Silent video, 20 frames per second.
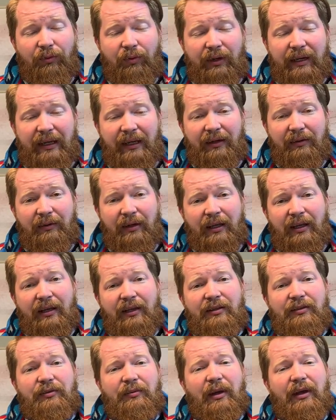3.
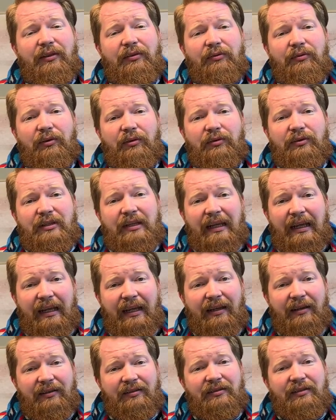So Matthew
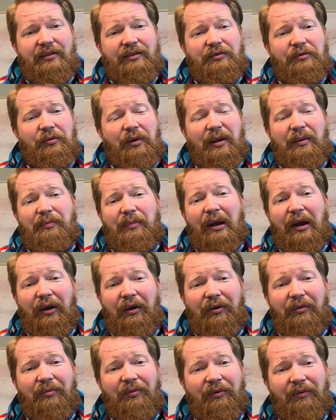13 is this great
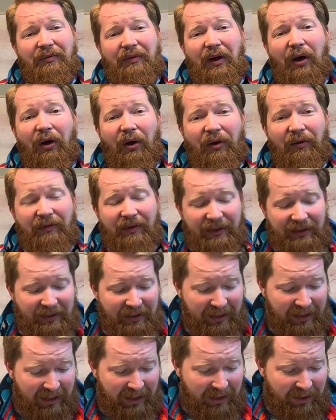parable of the harvest,
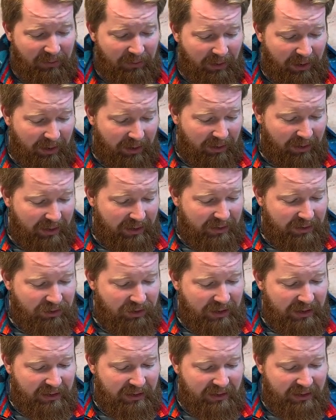where
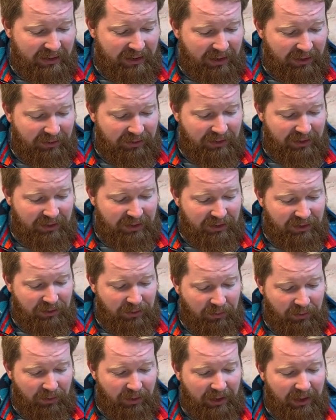Jesus tells this
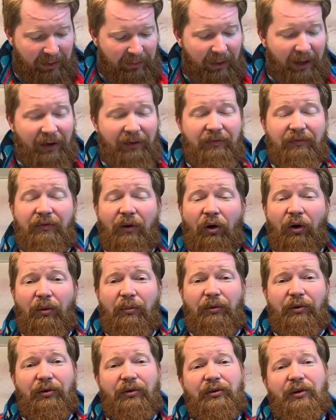story about a
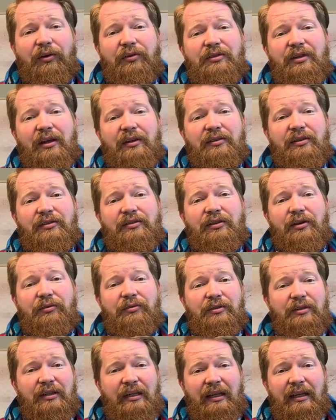farmer who goes out to sow
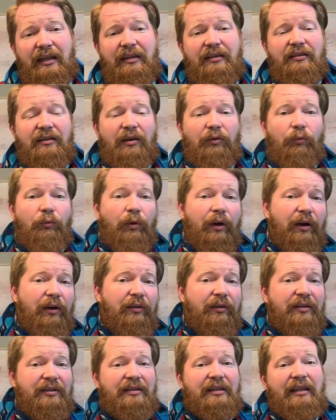seeds and where
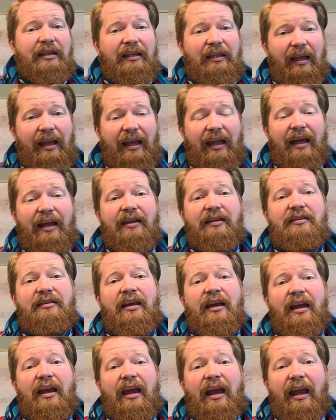the seed lands
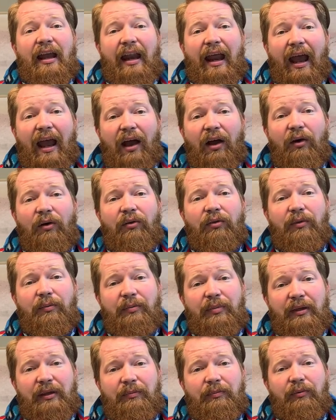and how the
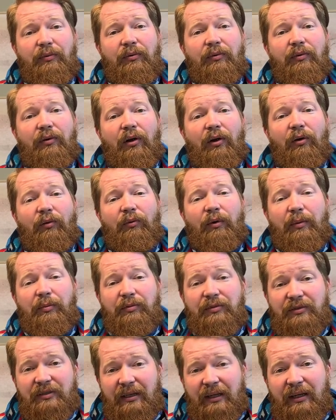people are
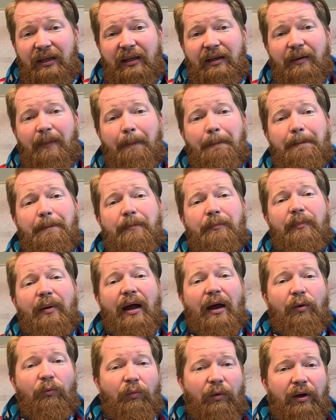represented
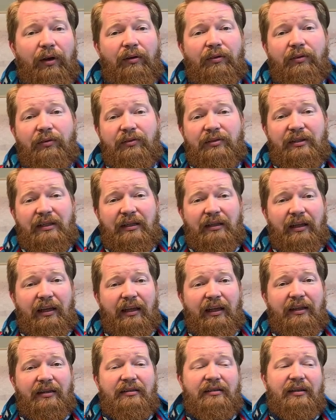by where their seed
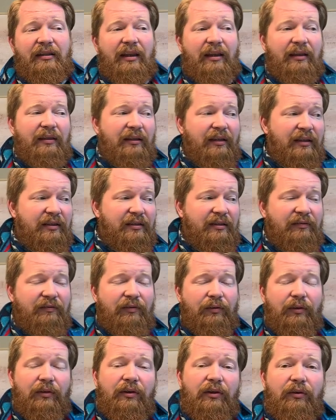lands. Do they listen
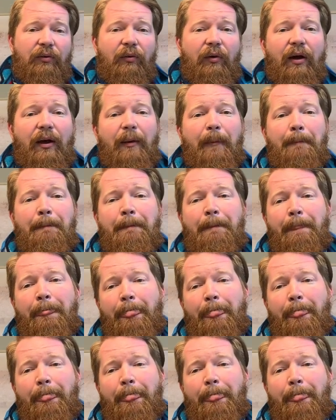for a little while